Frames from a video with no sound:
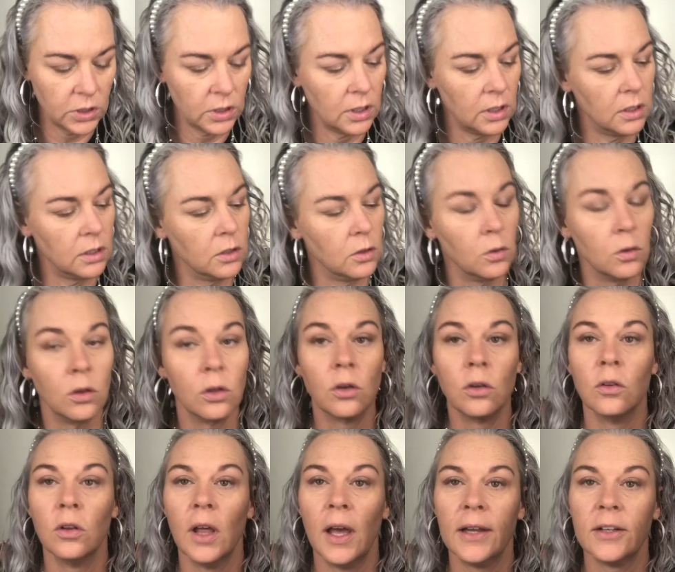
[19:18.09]
going to do a little
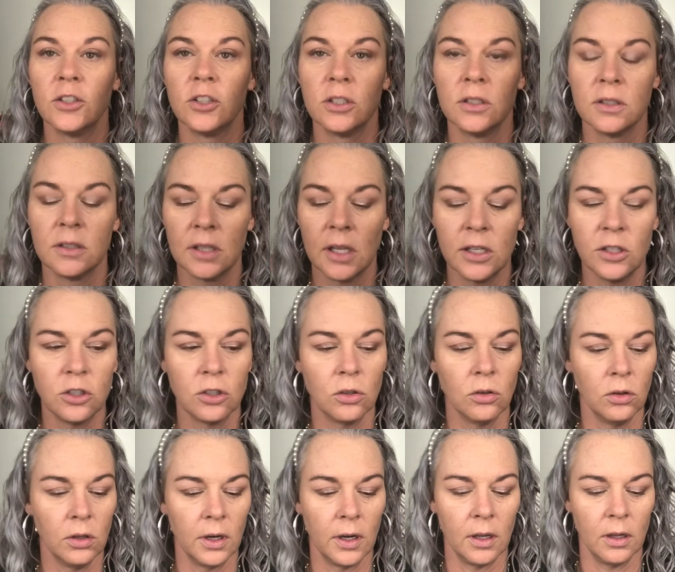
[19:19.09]
lash
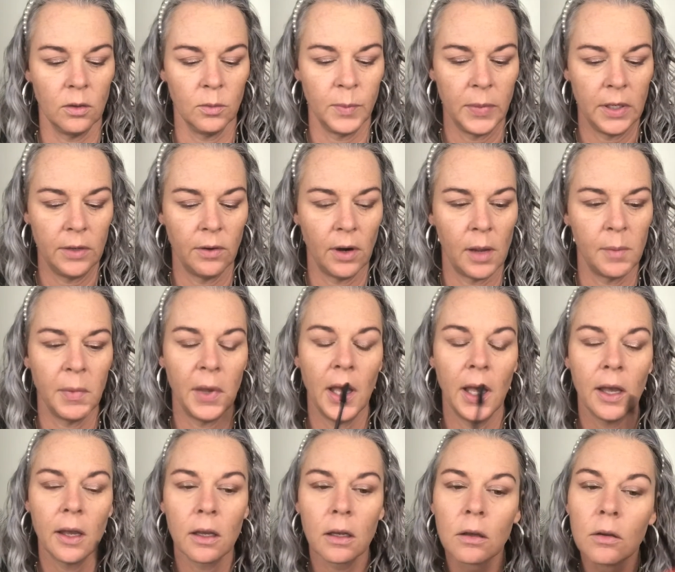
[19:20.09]
sensational and I'll be right
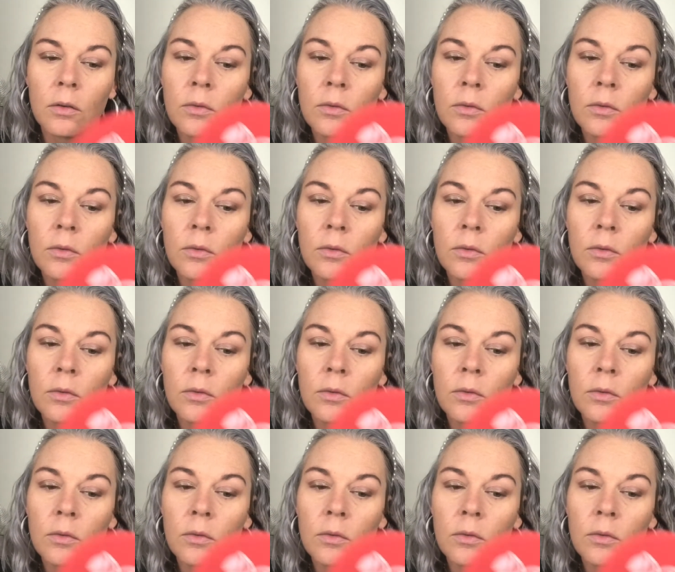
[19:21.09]
back.